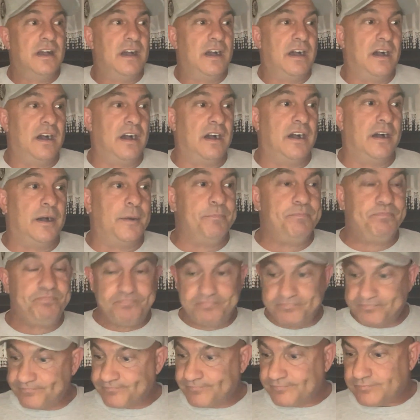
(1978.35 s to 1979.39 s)
When
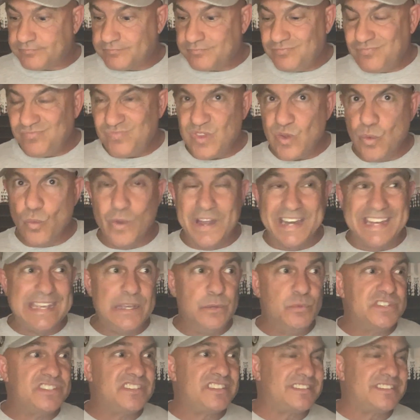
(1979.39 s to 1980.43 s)
he was